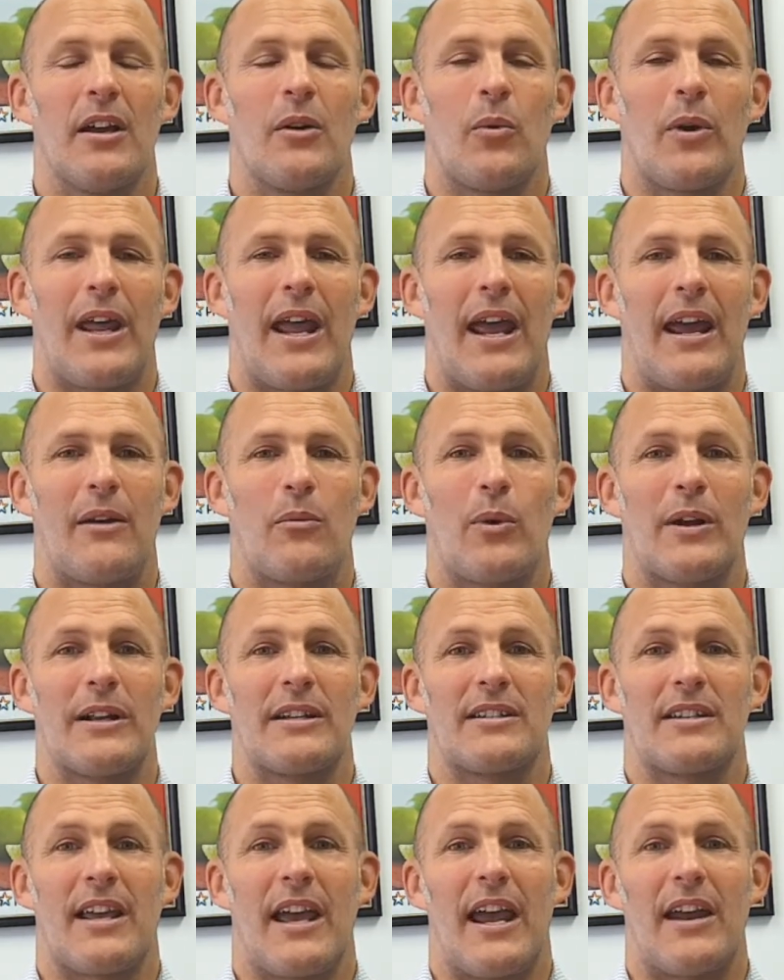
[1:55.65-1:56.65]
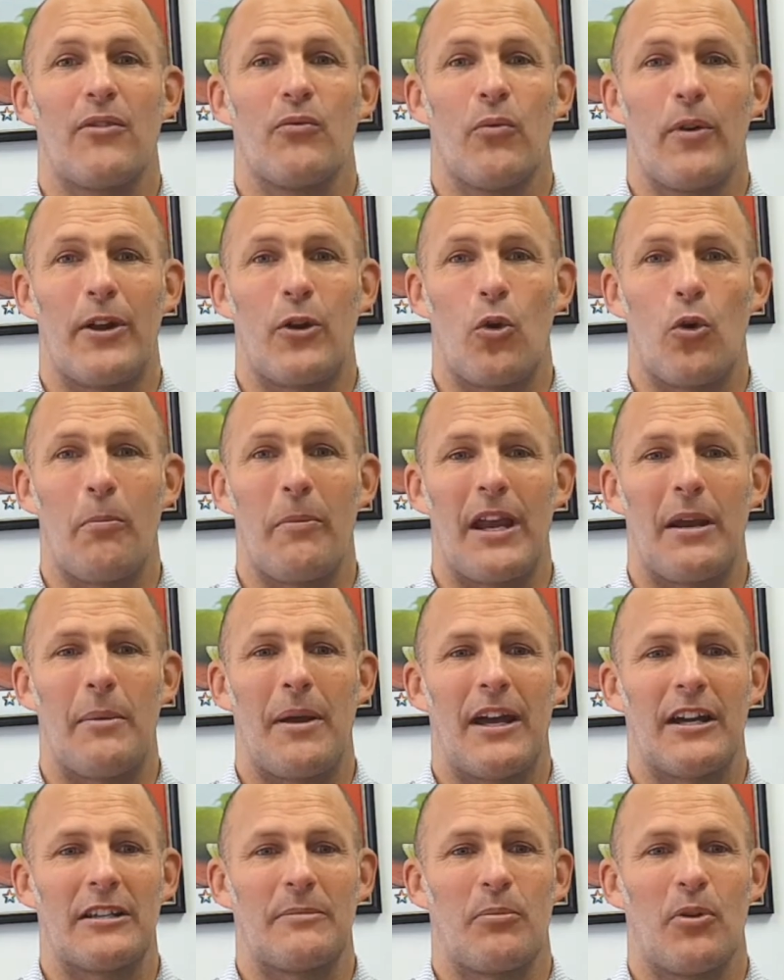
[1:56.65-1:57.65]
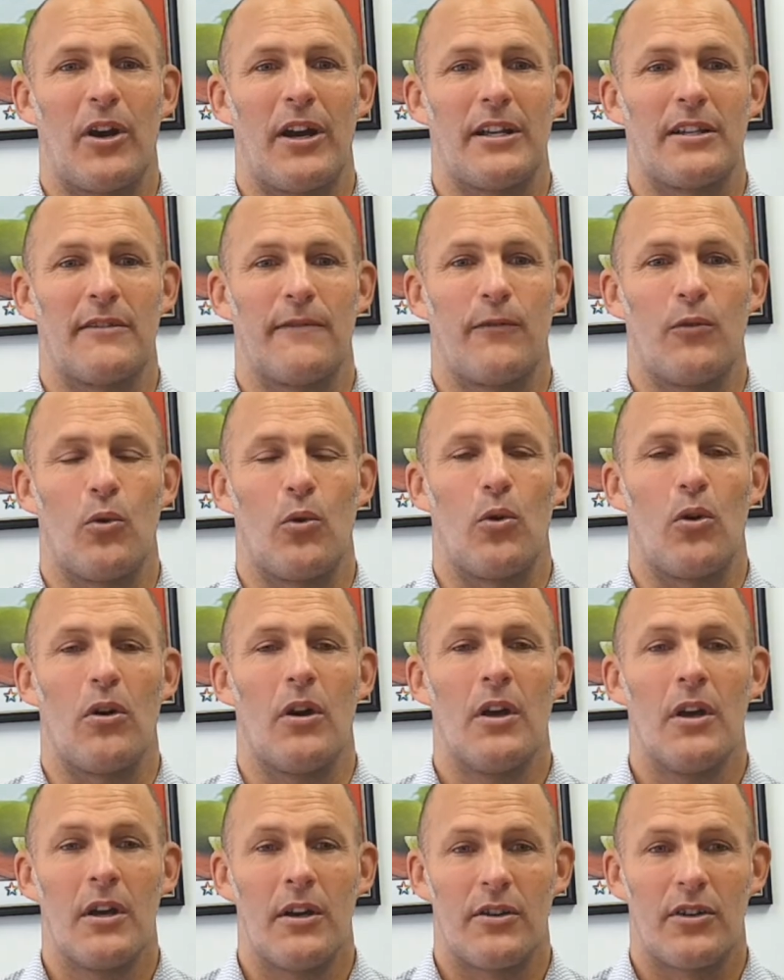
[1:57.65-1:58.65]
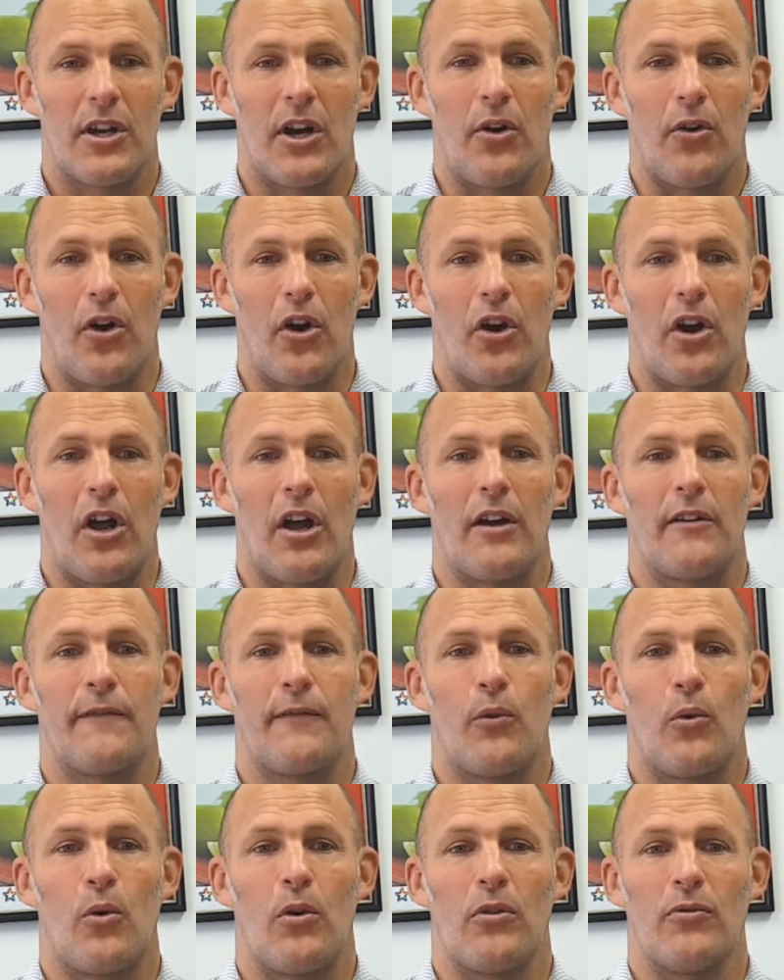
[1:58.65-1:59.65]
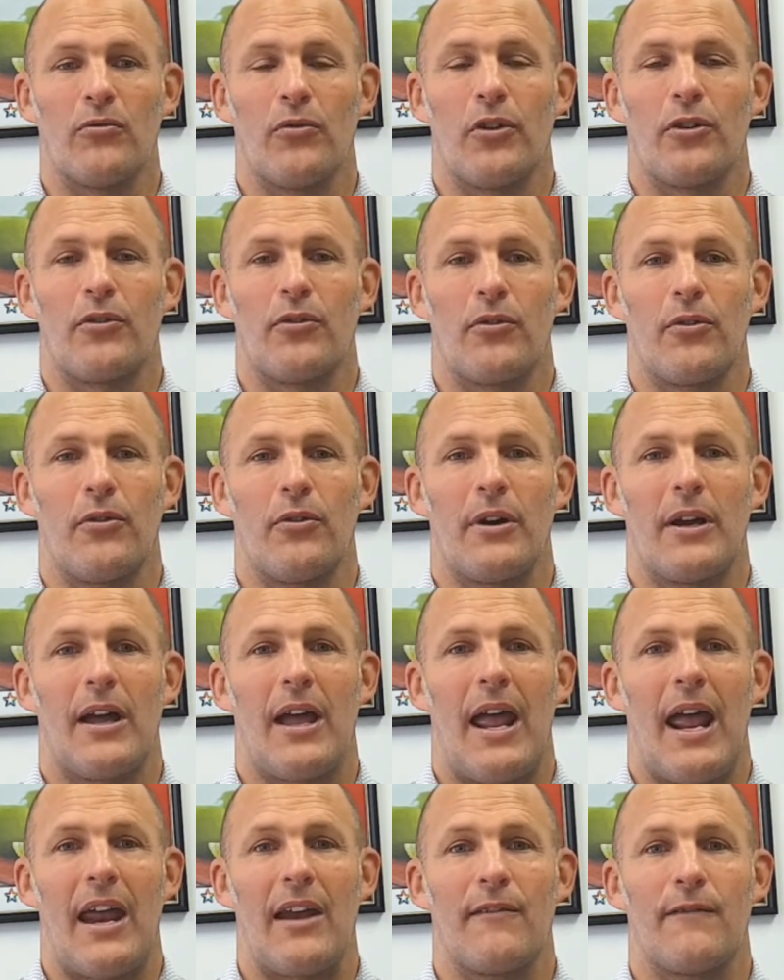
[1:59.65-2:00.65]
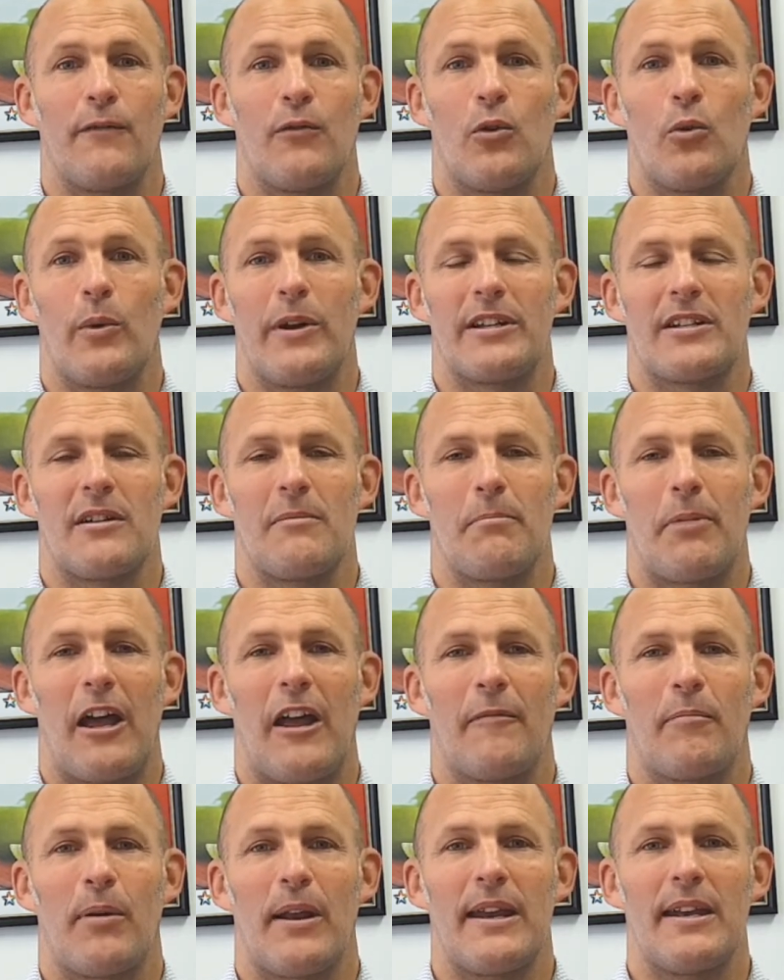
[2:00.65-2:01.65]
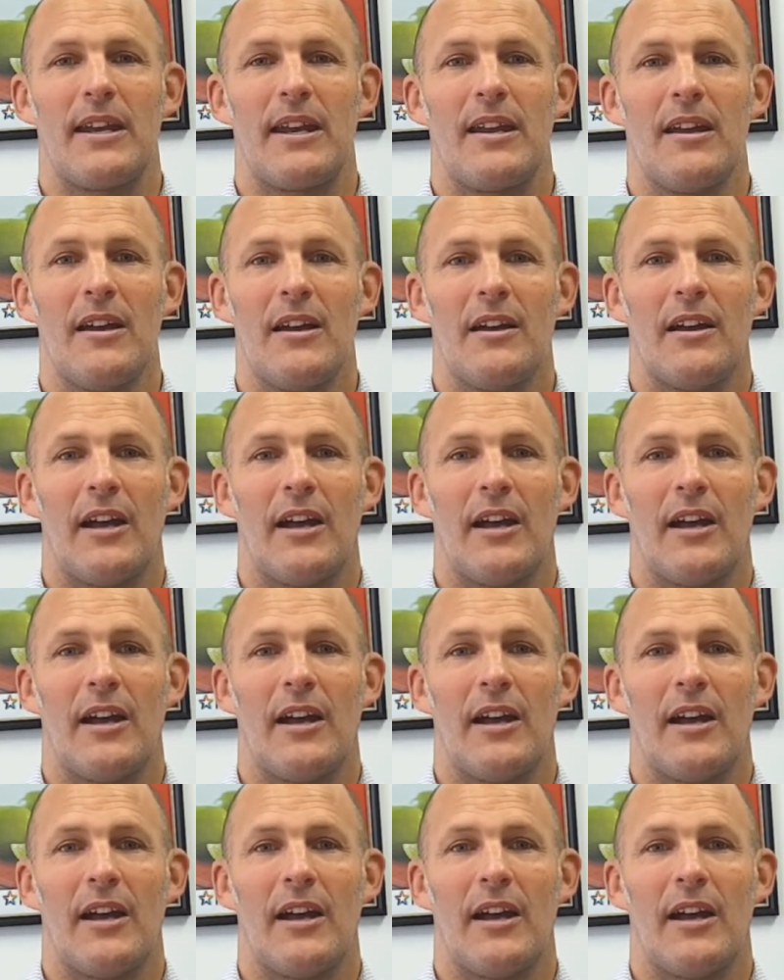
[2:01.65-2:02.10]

We had, once again, record medium house price for Tauranga, for Rotorua, and for Western Bay of Plenty.